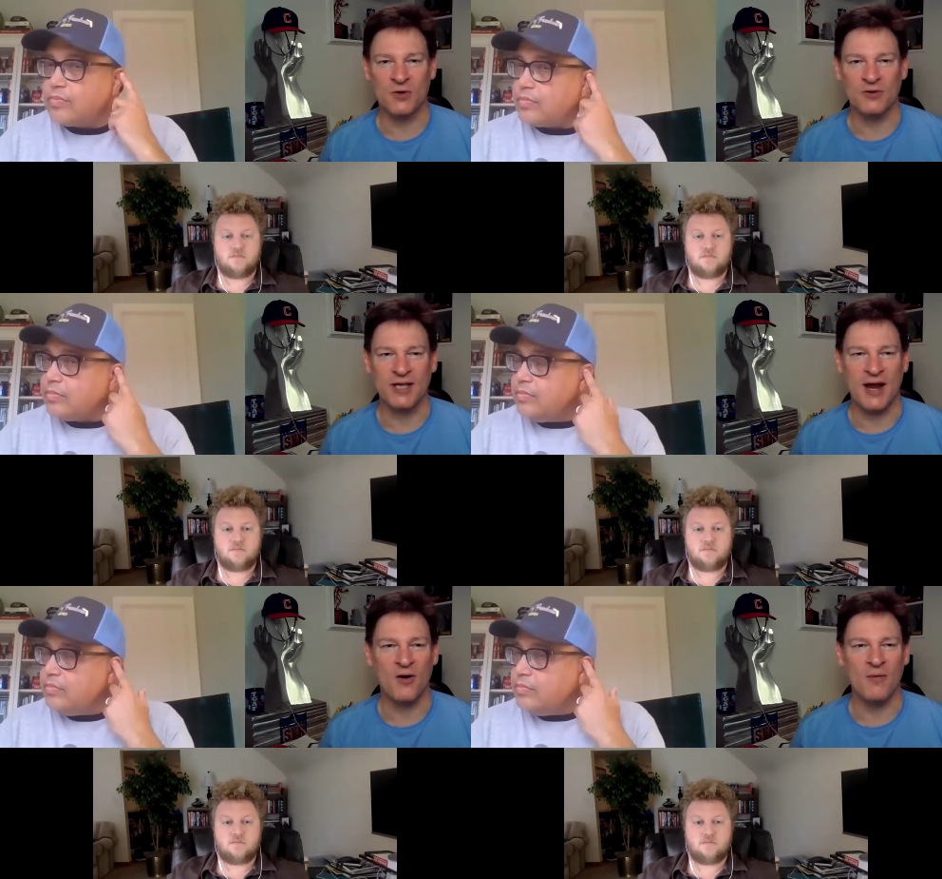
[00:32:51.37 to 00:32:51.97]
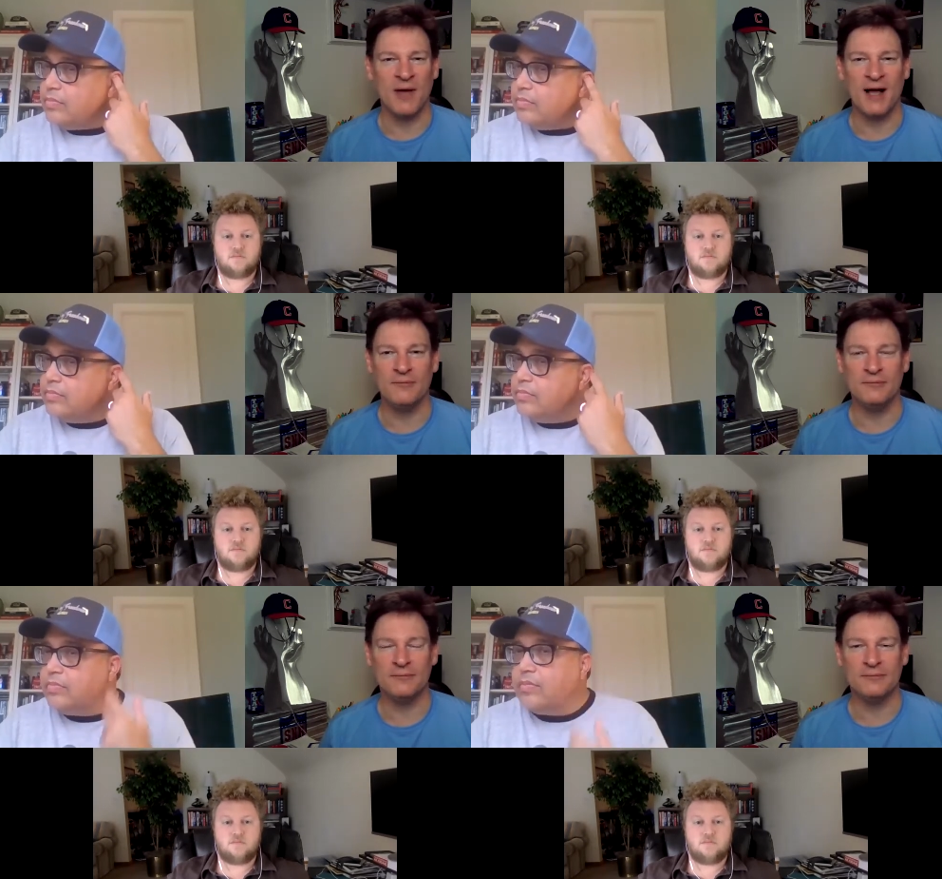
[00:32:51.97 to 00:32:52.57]
Speaker 1: don't care
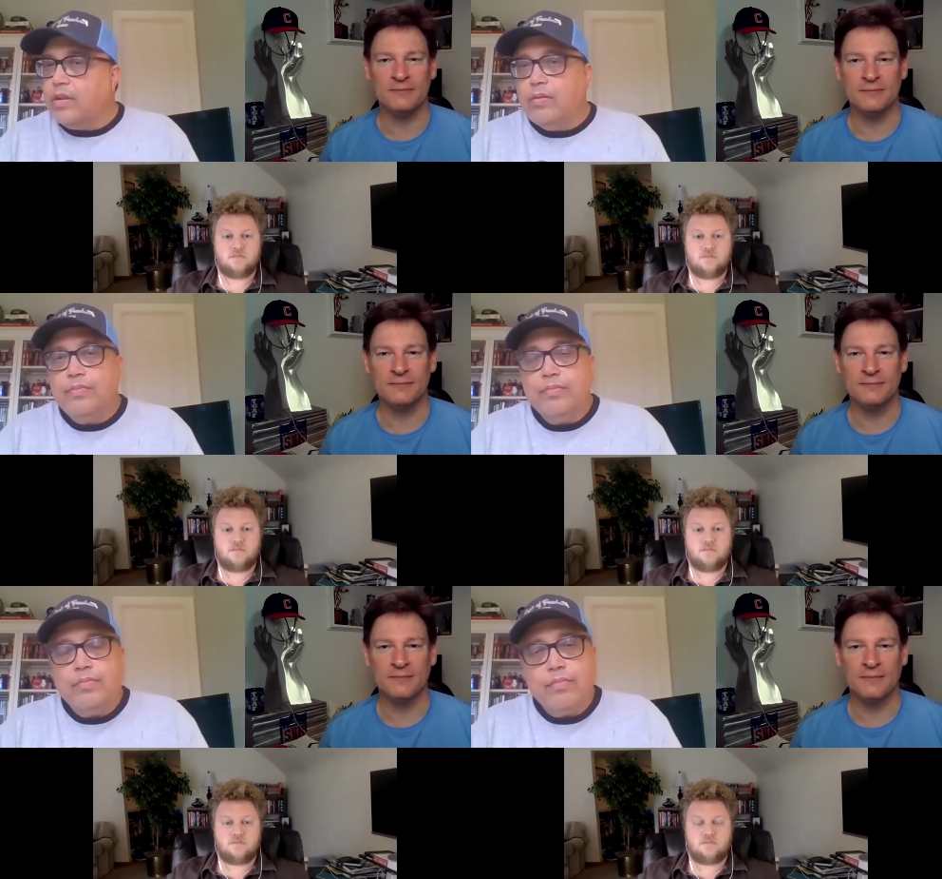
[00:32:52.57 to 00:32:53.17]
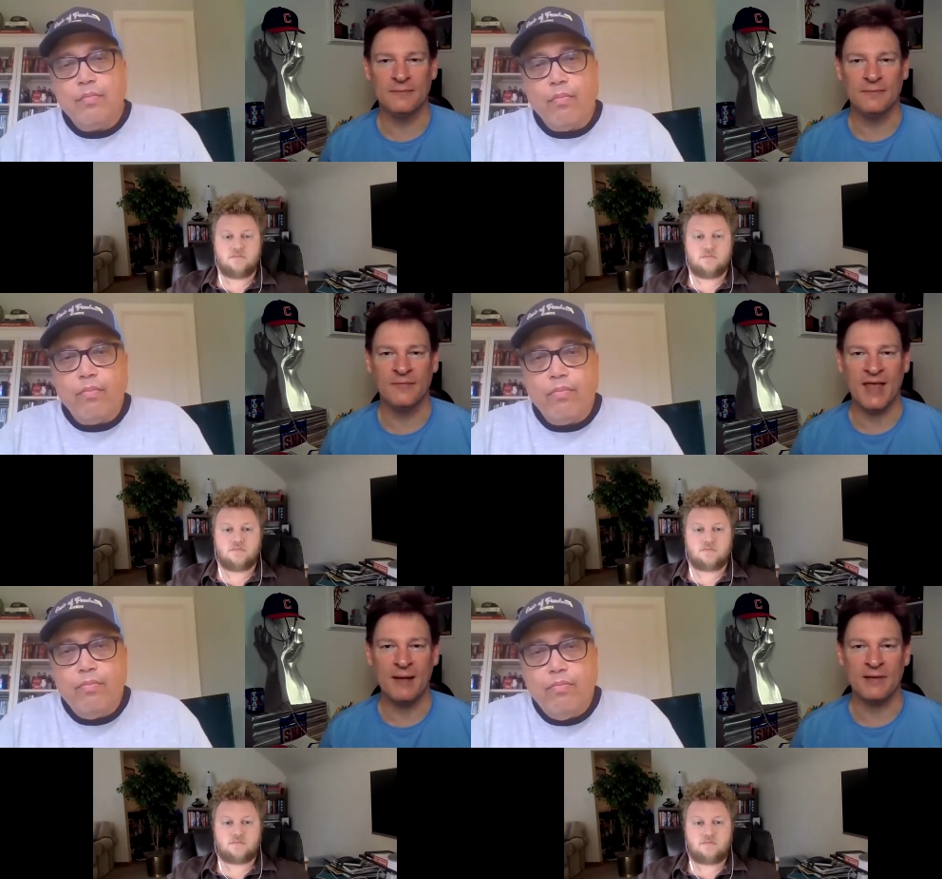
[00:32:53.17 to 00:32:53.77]
about
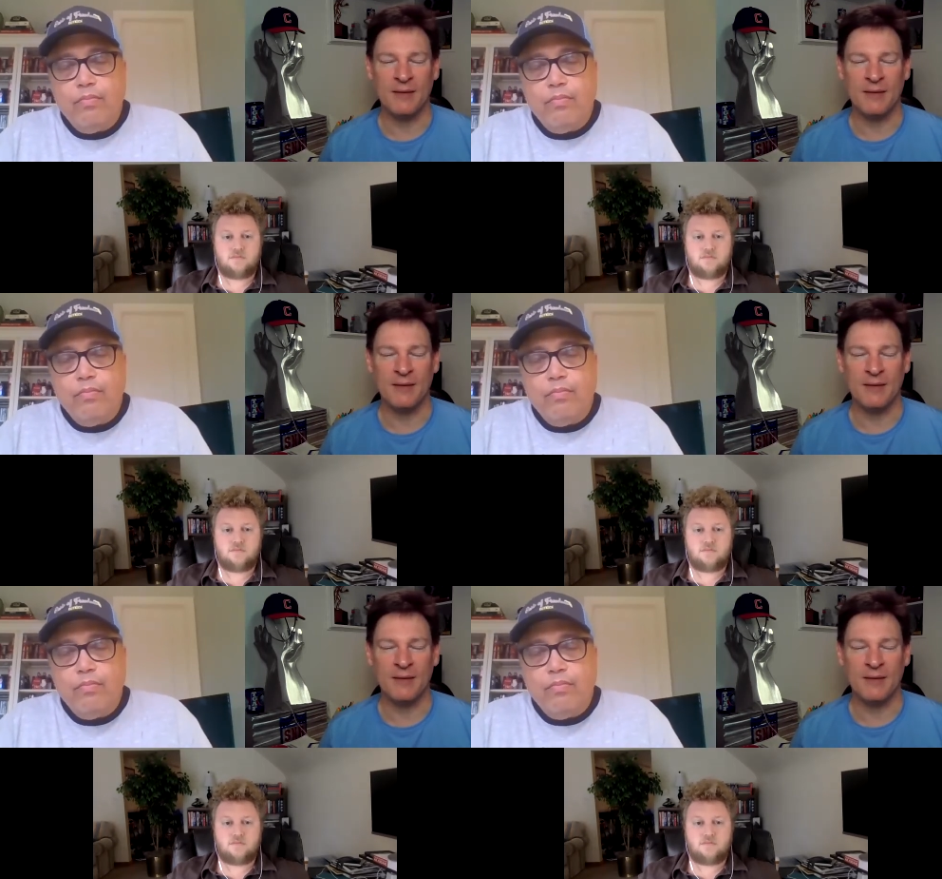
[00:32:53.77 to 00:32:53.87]
that